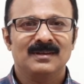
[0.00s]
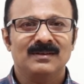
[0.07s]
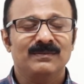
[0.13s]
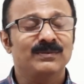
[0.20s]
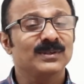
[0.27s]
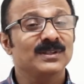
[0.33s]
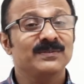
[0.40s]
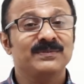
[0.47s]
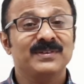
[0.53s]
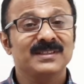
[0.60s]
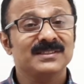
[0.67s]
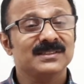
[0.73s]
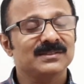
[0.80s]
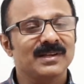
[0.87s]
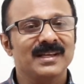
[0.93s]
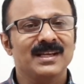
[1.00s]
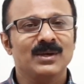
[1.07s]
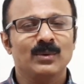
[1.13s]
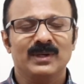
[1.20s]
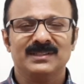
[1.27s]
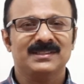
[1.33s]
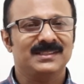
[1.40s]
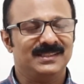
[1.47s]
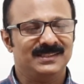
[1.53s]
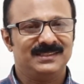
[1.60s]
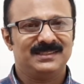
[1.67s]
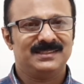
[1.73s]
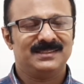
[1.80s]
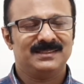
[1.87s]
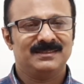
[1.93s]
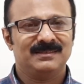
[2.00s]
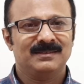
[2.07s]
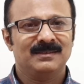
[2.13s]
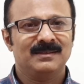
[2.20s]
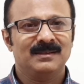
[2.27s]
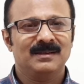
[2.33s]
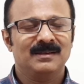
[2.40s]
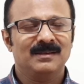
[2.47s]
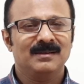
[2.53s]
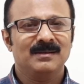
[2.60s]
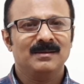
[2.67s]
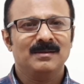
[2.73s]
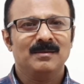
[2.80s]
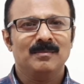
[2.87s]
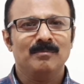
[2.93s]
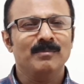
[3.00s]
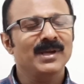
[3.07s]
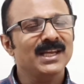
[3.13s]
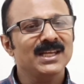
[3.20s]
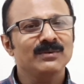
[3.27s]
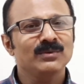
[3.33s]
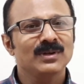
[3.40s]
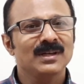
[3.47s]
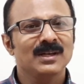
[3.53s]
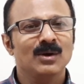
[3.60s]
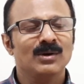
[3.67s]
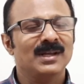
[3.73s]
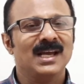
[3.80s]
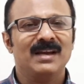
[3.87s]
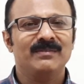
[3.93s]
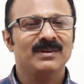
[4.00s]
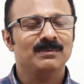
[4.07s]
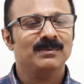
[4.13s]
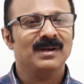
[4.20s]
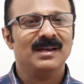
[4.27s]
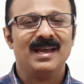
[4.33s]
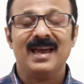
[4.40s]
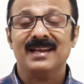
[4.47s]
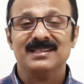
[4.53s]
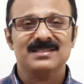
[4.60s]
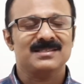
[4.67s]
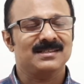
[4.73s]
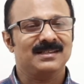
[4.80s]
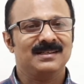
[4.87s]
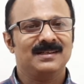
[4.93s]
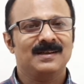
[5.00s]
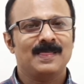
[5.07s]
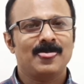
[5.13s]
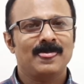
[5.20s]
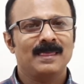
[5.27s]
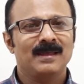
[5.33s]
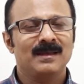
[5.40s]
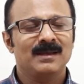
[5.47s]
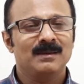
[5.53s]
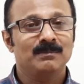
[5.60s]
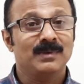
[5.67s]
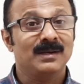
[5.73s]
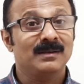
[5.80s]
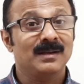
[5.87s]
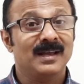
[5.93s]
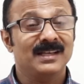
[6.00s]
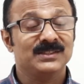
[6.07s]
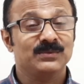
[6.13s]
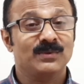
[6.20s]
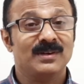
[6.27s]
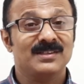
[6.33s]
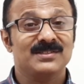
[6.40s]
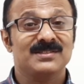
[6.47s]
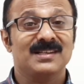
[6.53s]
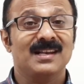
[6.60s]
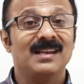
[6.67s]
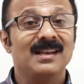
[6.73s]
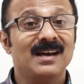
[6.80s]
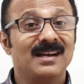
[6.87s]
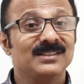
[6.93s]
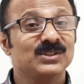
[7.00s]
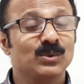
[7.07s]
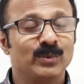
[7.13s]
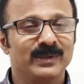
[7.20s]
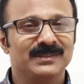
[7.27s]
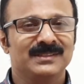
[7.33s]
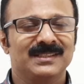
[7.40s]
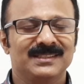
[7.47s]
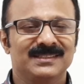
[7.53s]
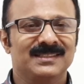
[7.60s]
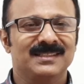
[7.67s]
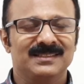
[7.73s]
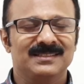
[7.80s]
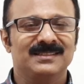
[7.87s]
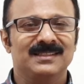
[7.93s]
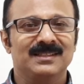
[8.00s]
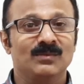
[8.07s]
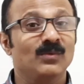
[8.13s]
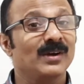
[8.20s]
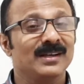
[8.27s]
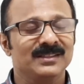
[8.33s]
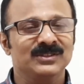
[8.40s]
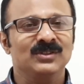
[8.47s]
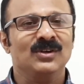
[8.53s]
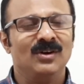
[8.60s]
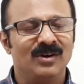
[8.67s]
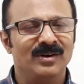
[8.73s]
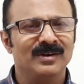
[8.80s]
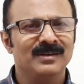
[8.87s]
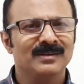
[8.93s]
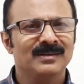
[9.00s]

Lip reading: For the first three questions, many will not have an answer. But as far as the last question is concerned, where is God?